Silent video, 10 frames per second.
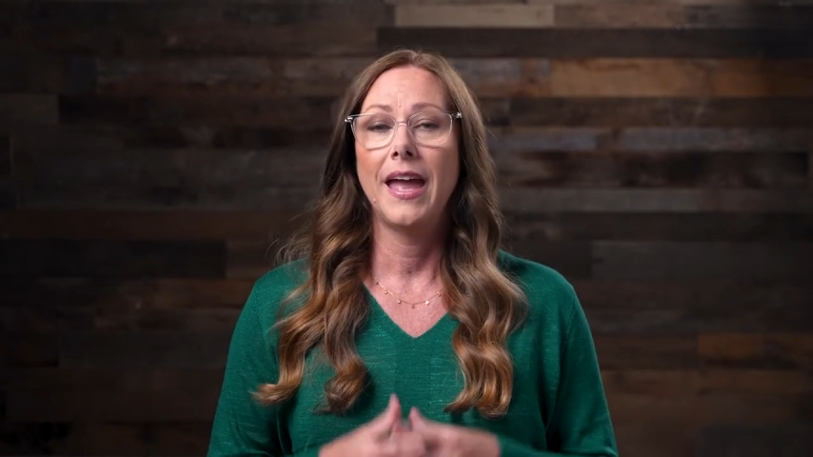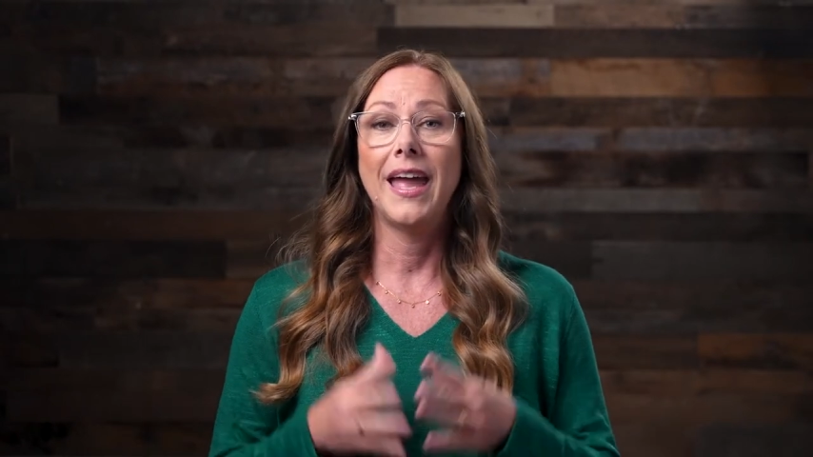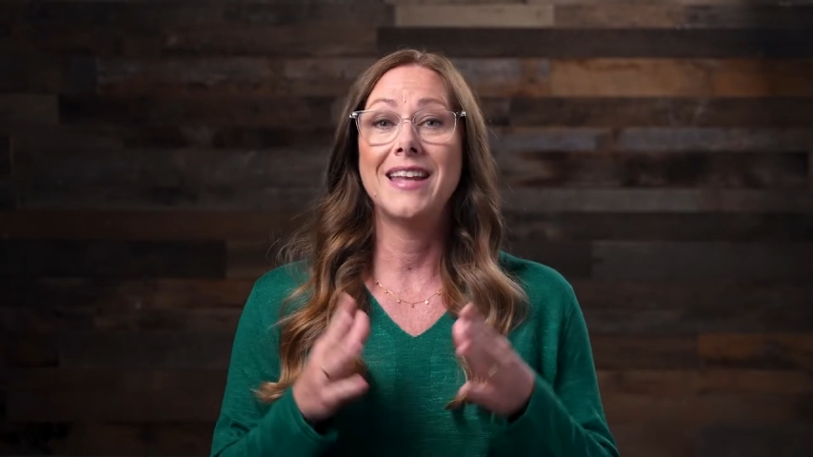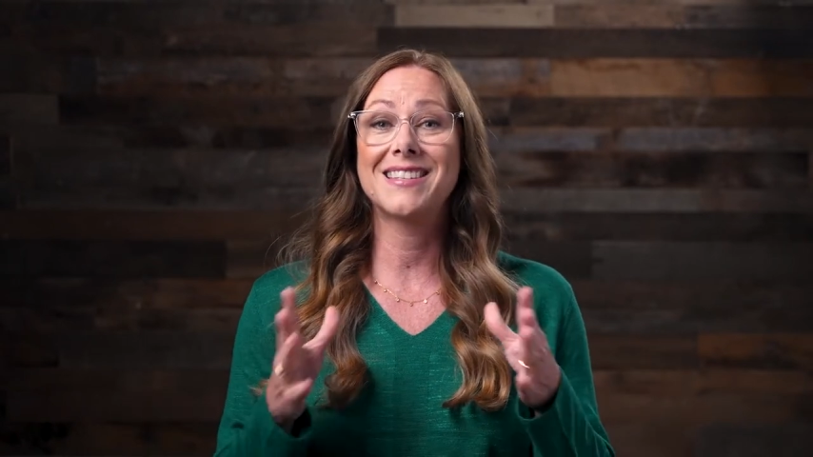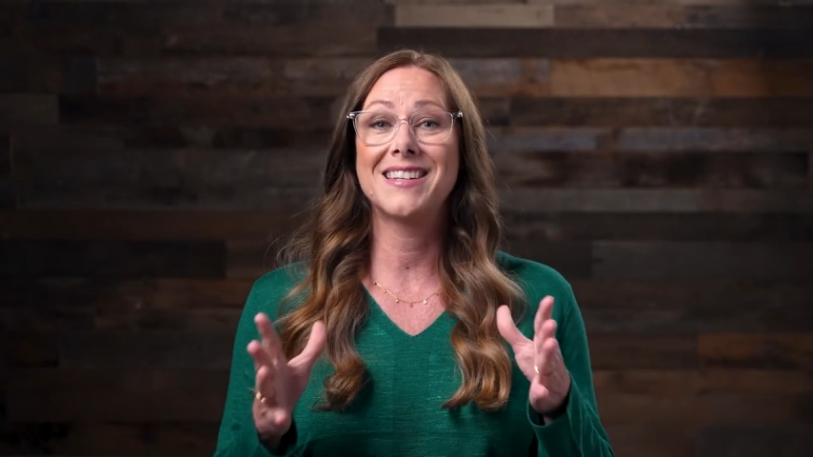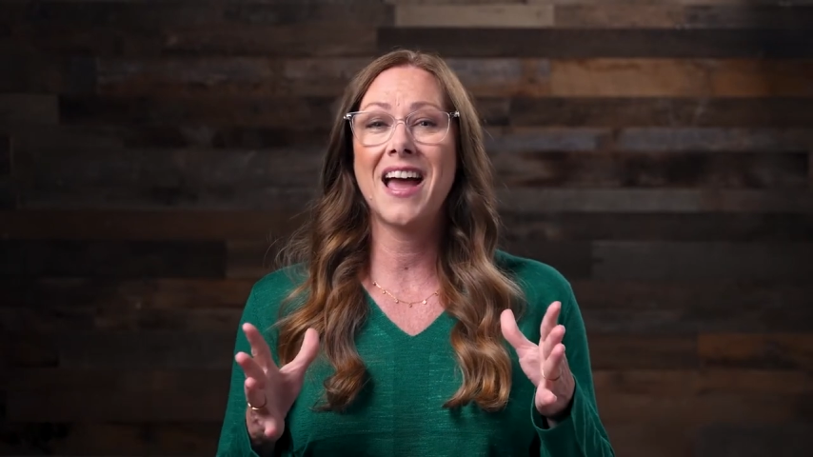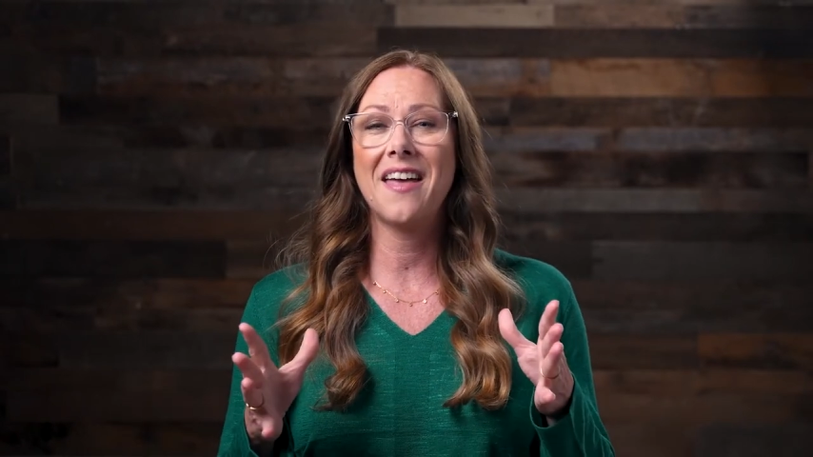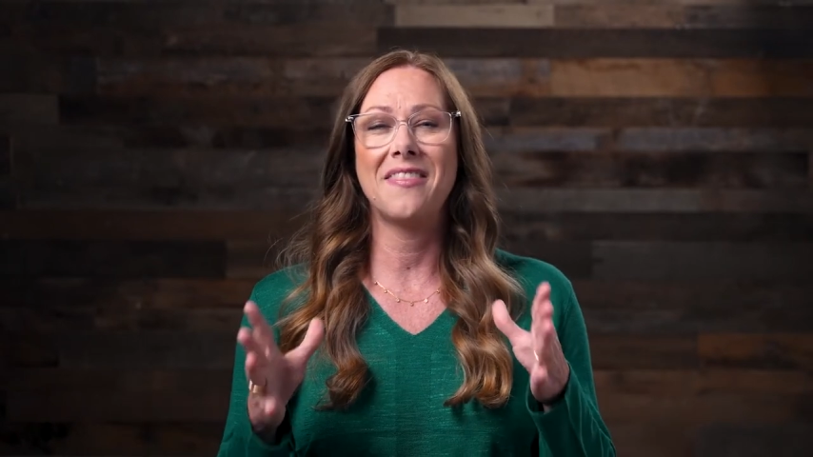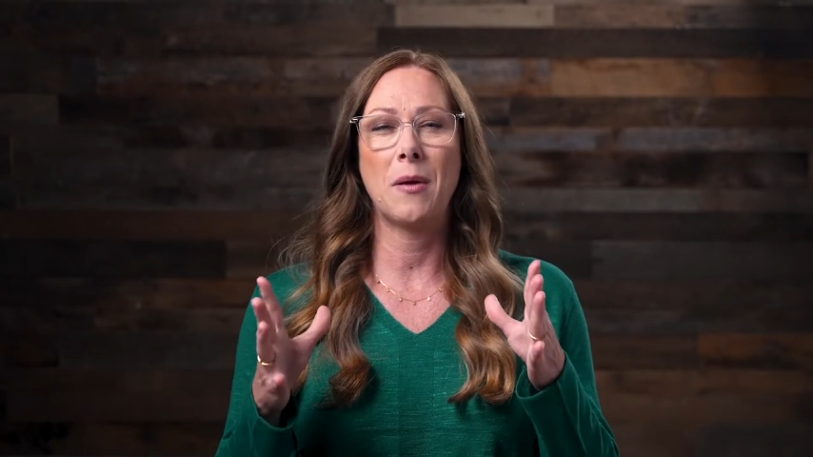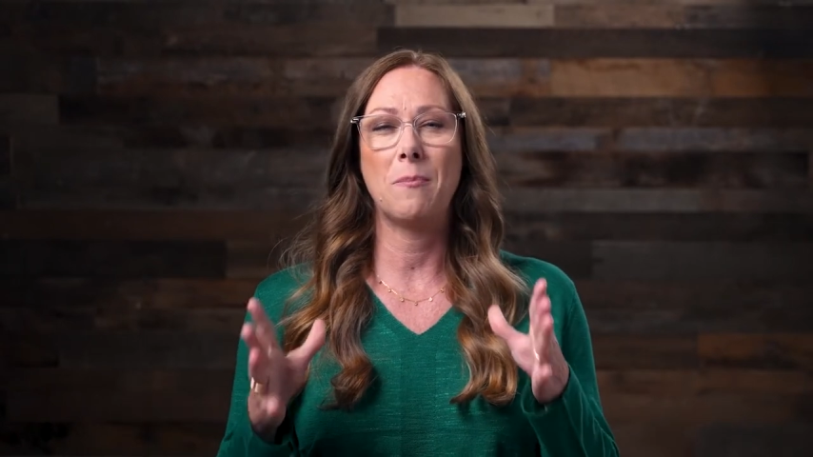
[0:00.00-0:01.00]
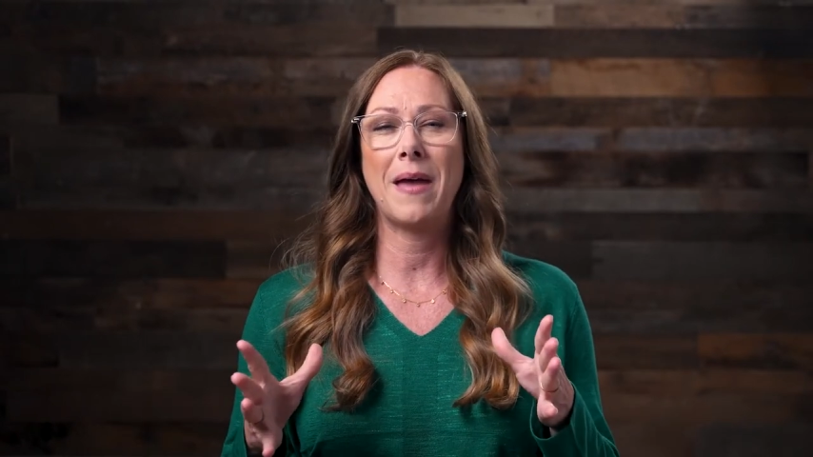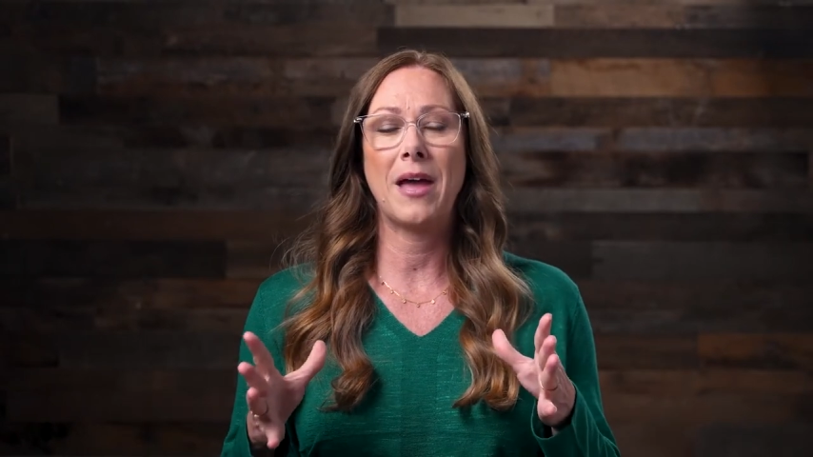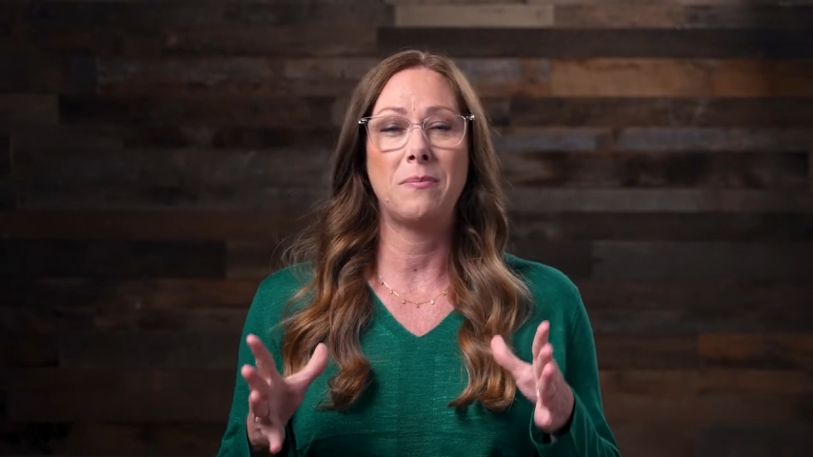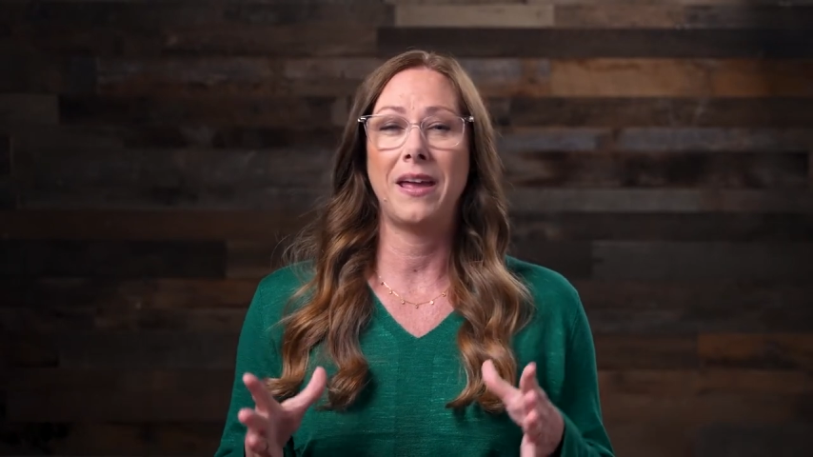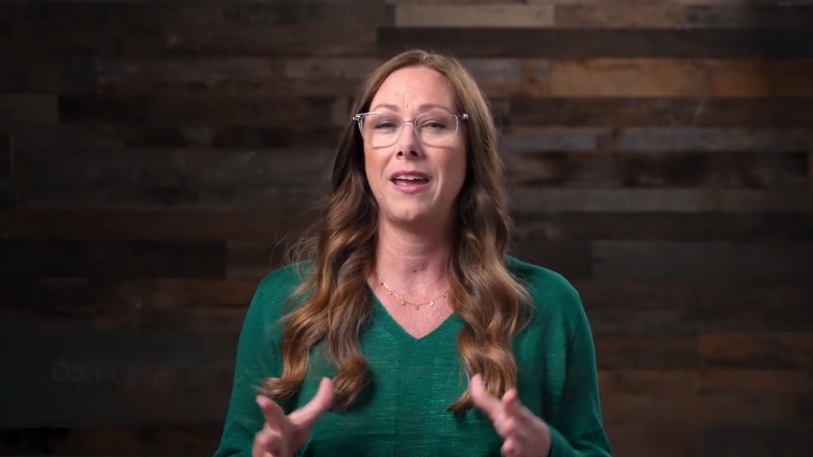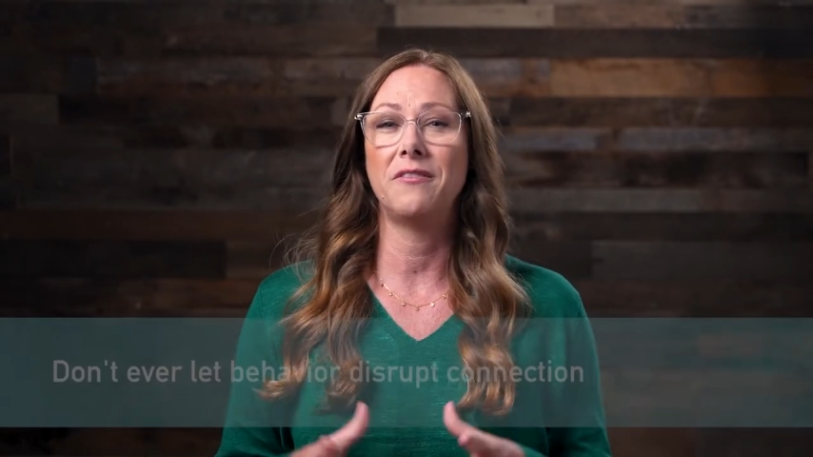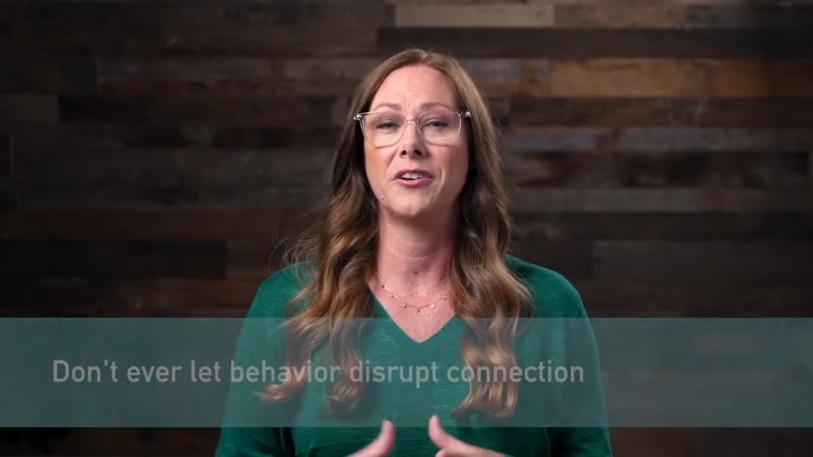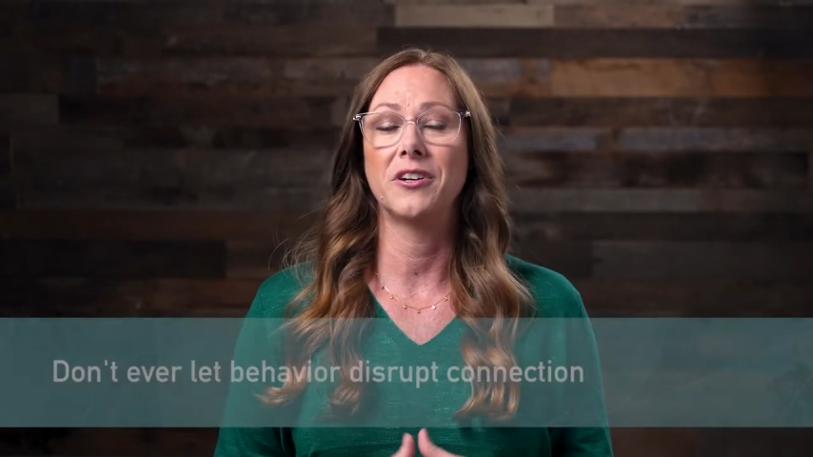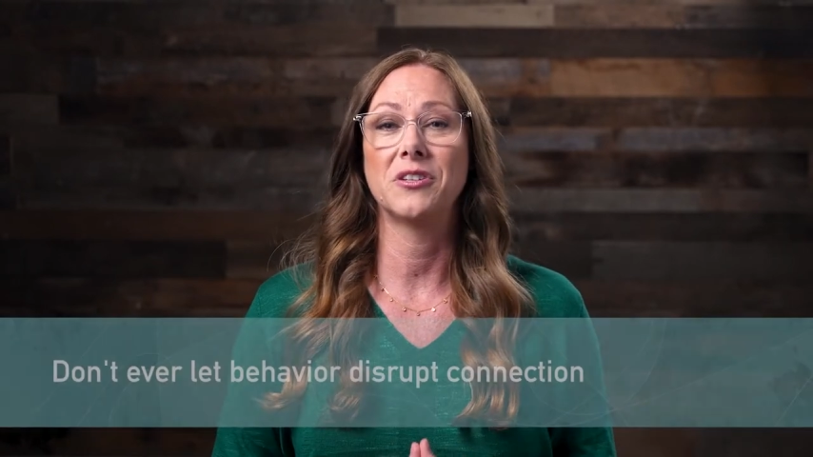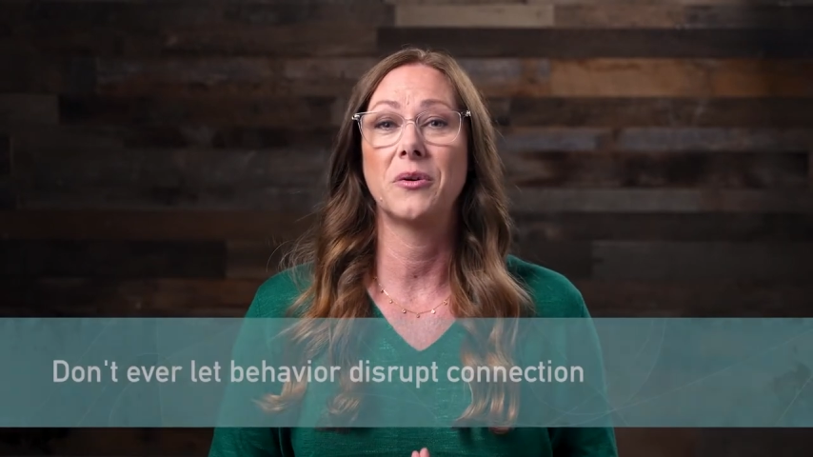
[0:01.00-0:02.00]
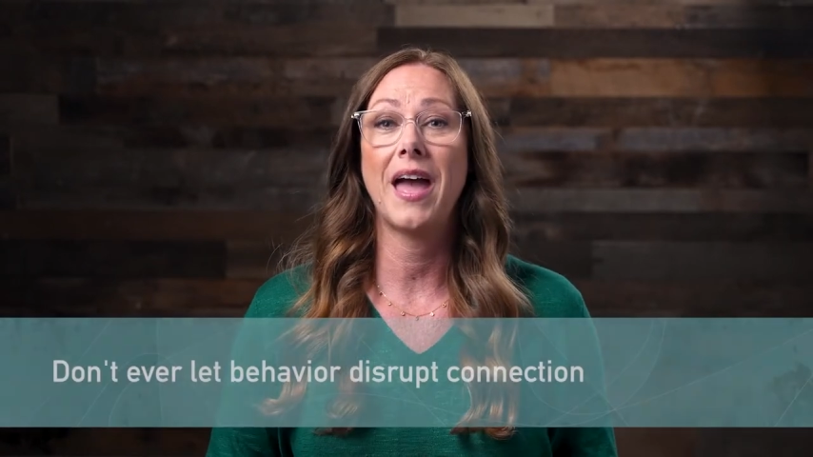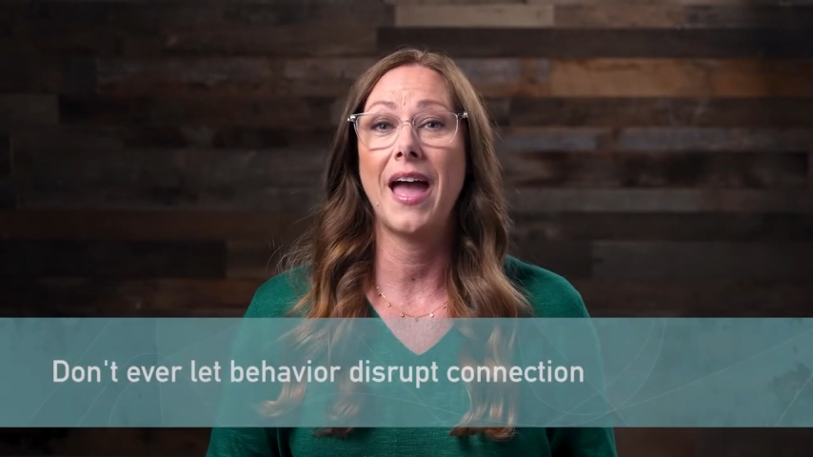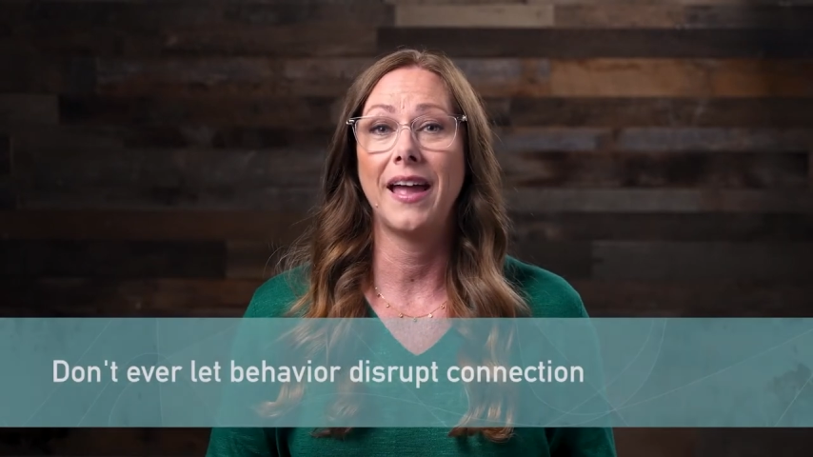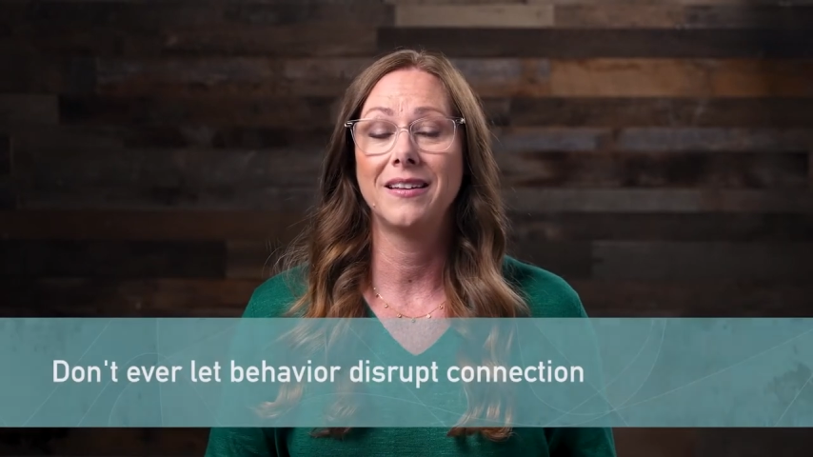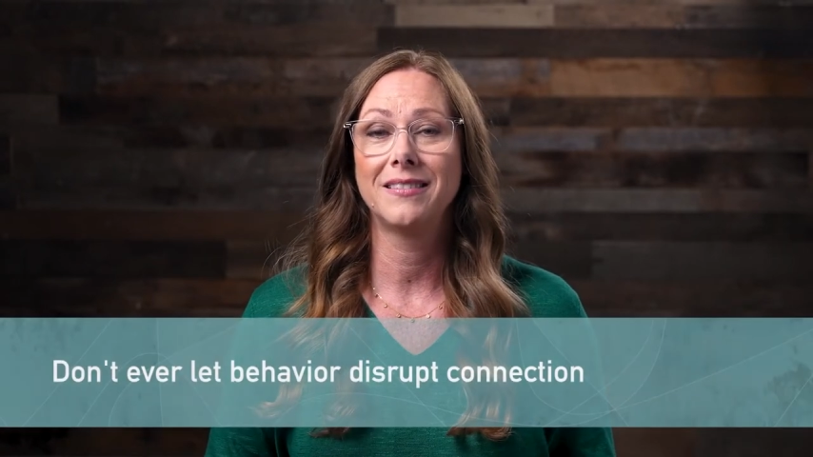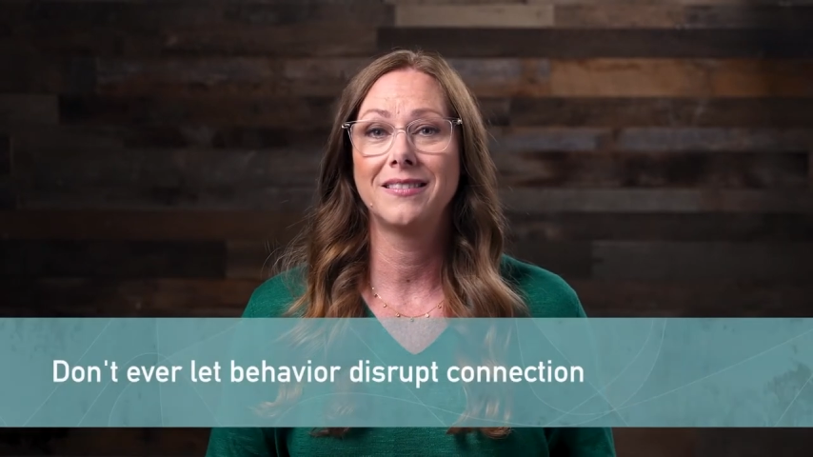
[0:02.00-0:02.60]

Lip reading: It's not that bad behavior is okay.